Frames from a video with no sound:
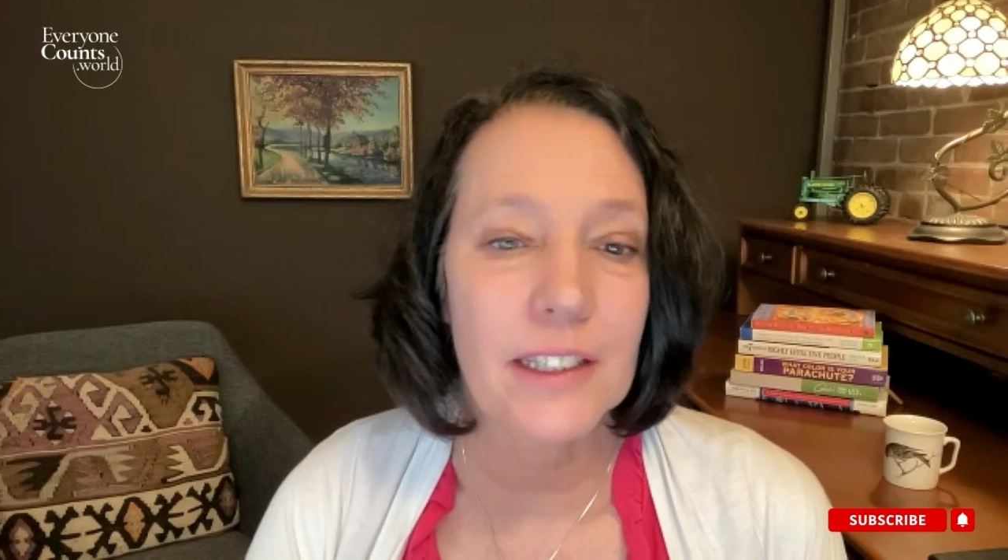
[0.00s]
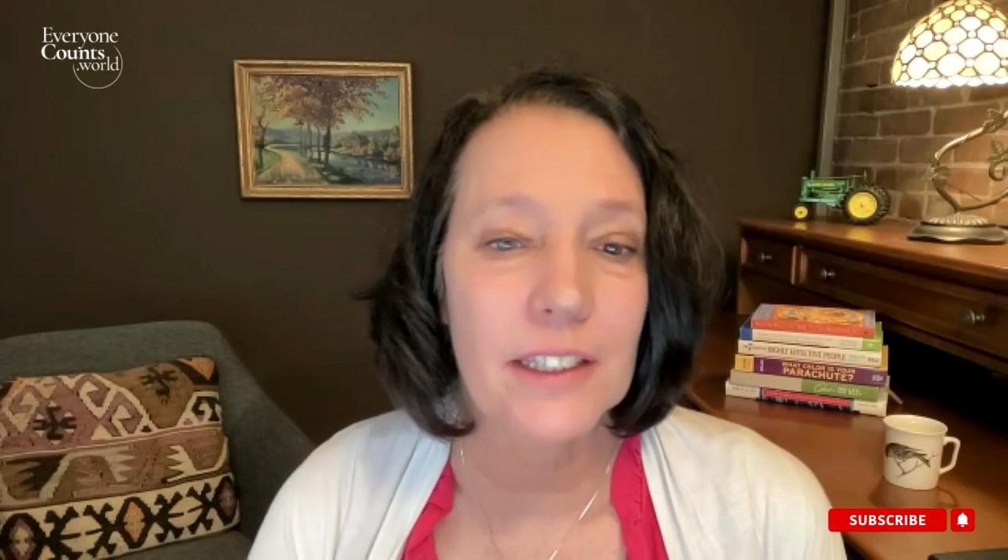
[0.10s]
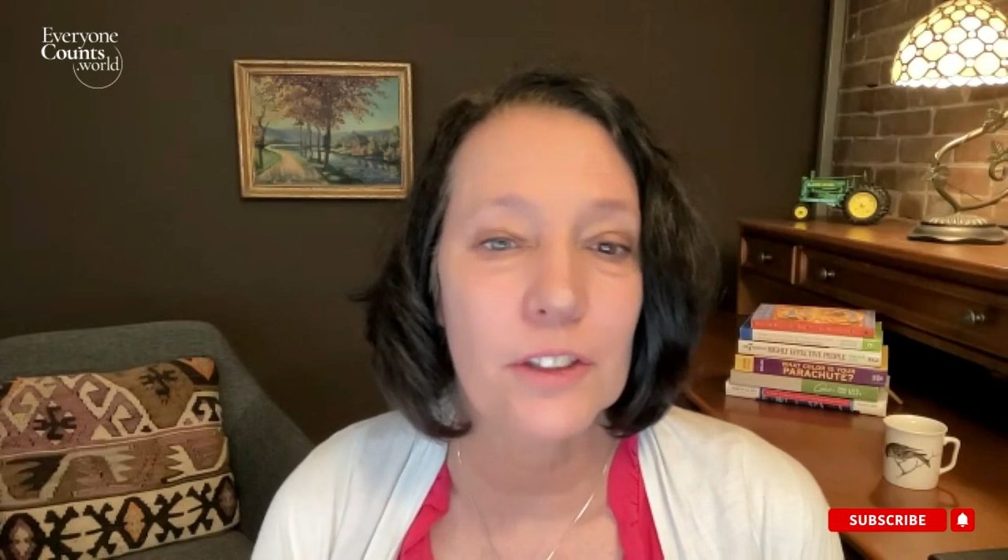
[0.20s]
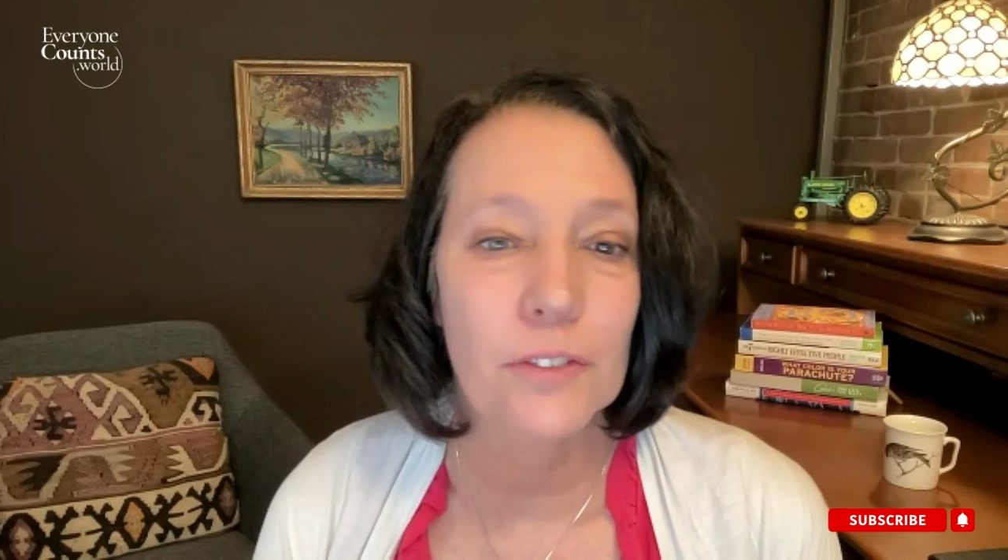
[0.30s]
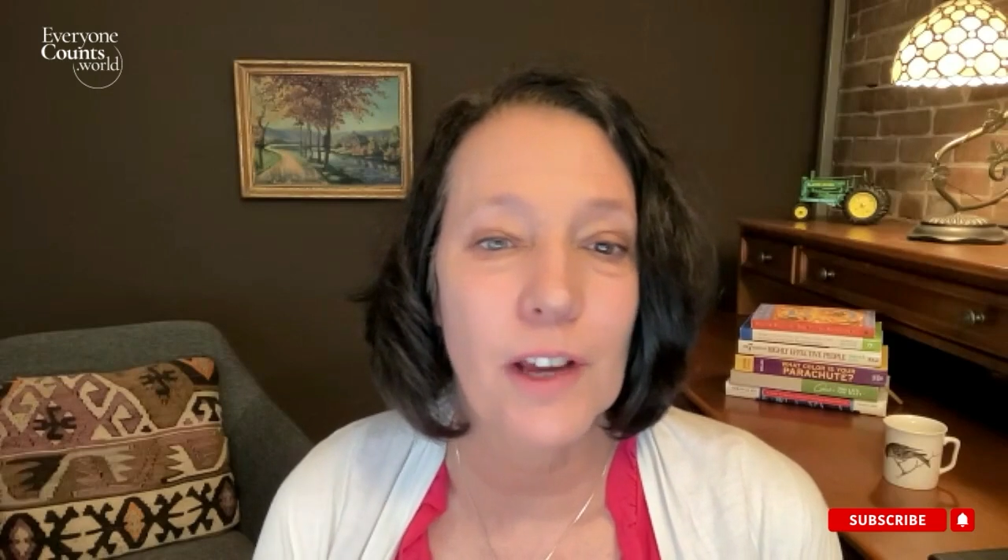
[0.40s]

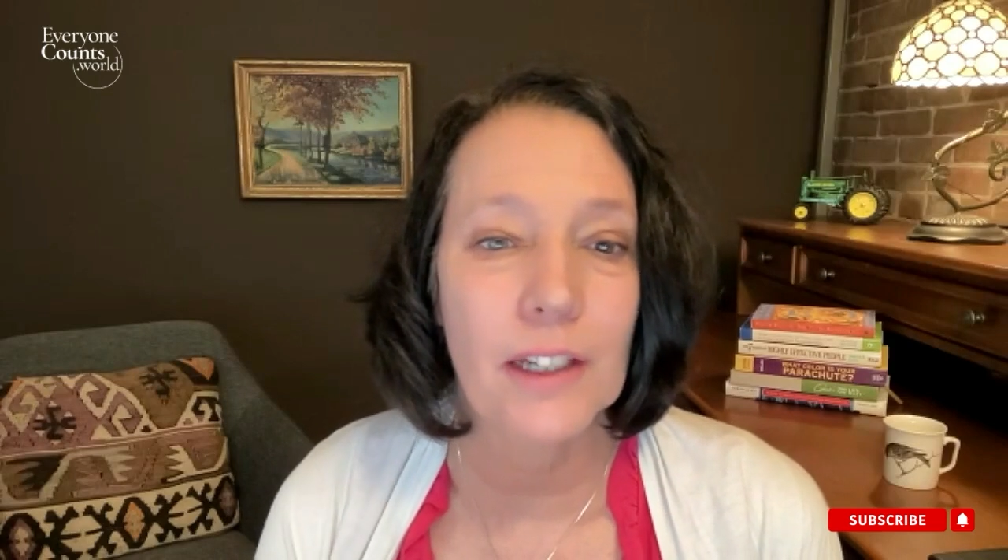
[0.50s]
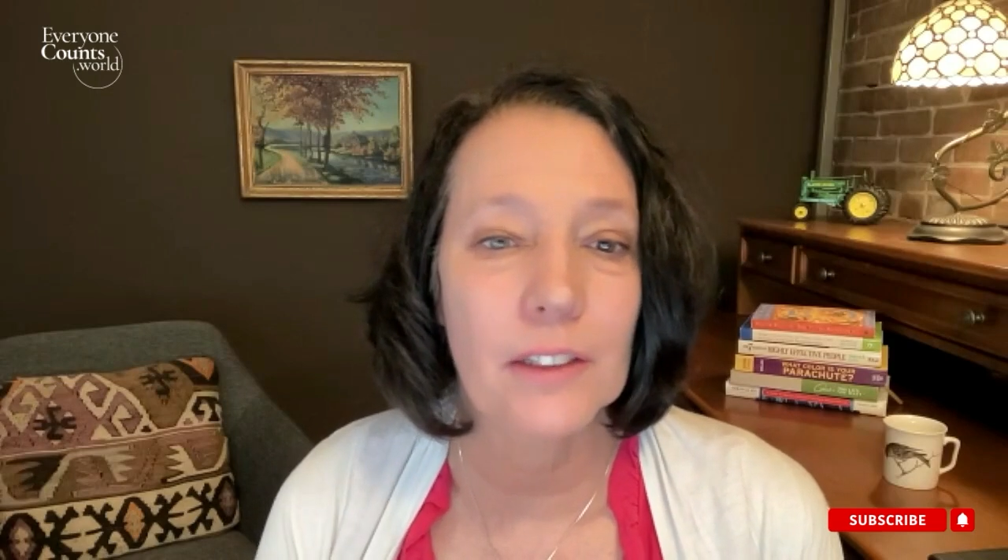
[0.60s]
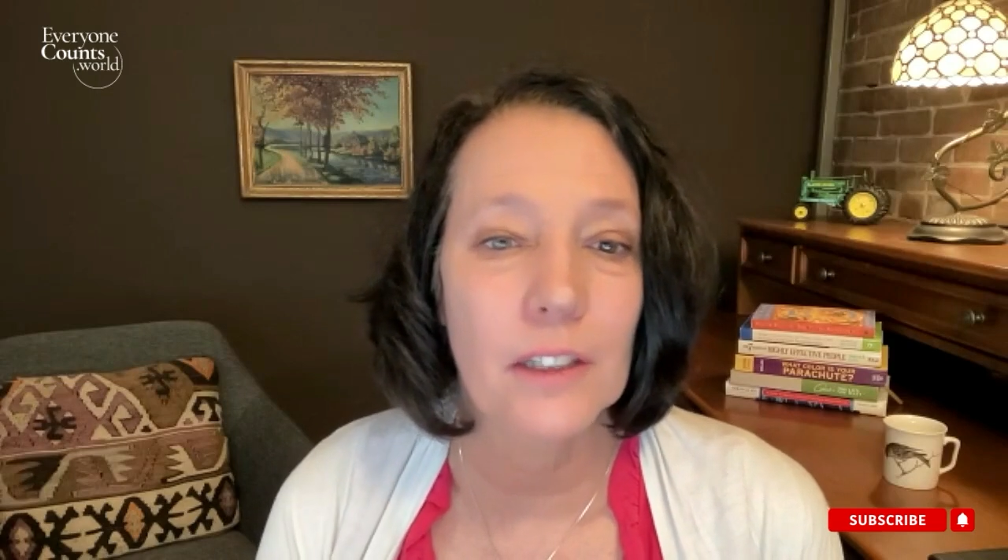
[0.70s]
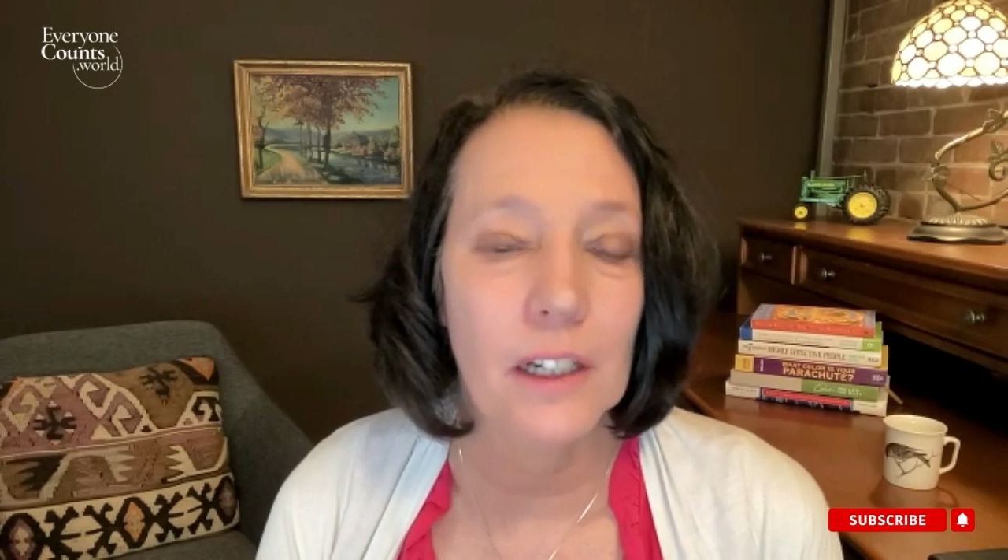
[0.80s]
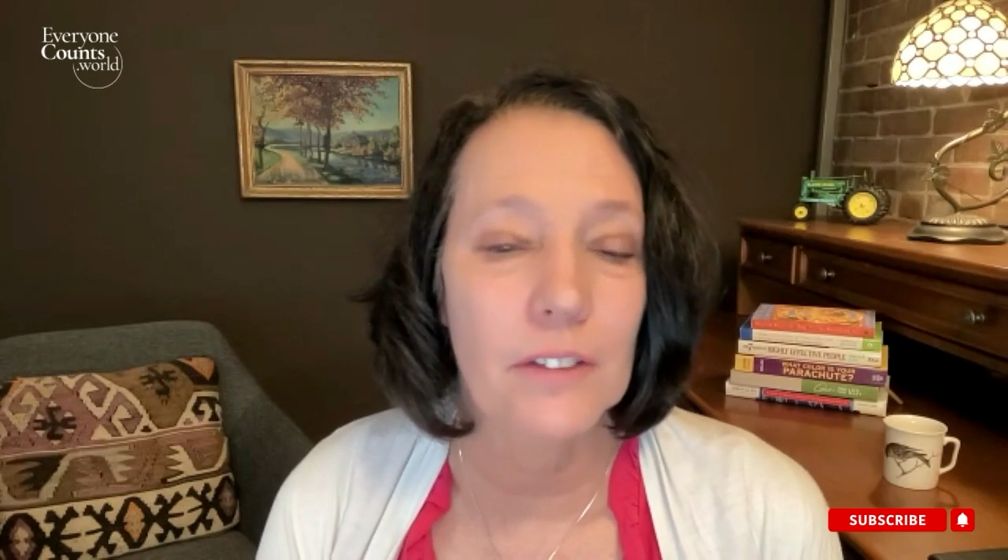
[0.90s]
that you've had a
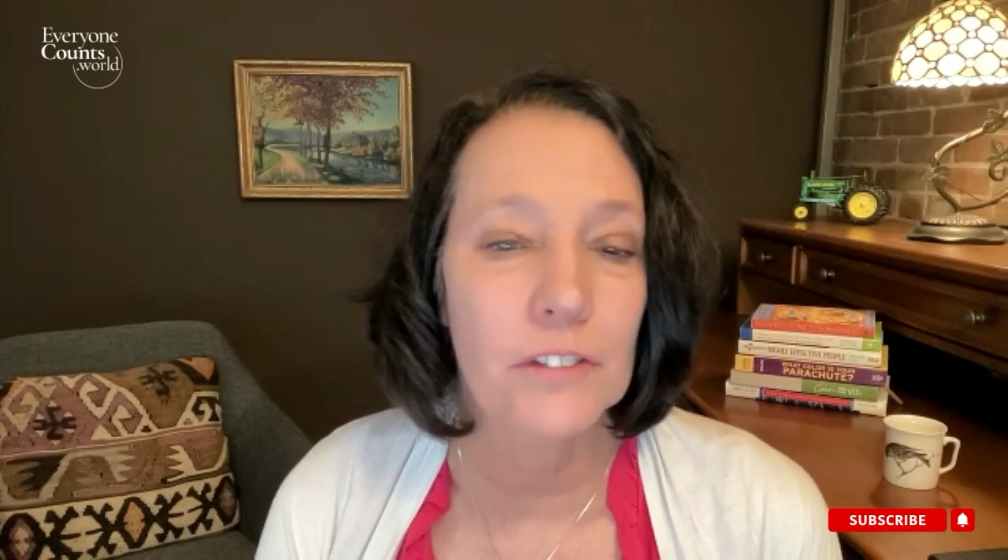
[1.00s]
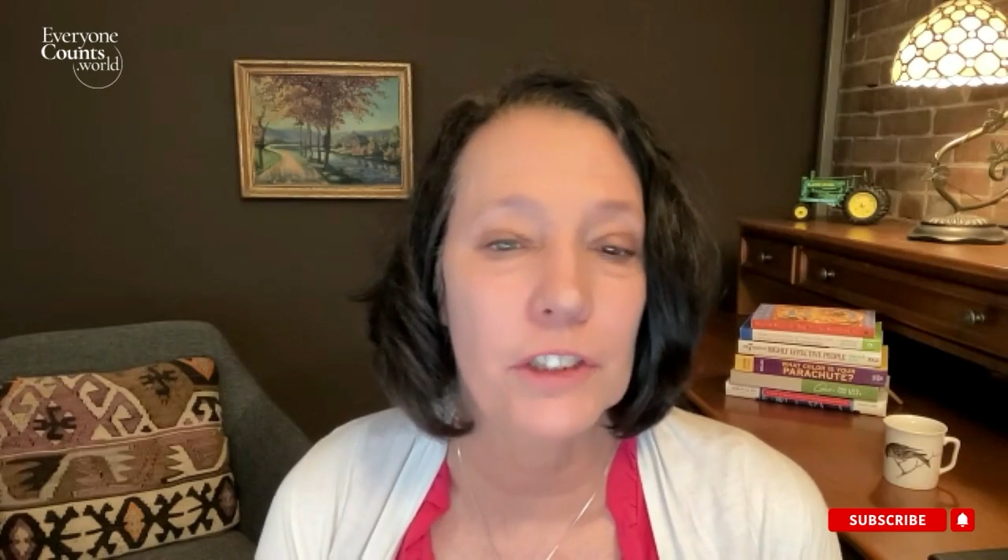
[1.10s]
lot of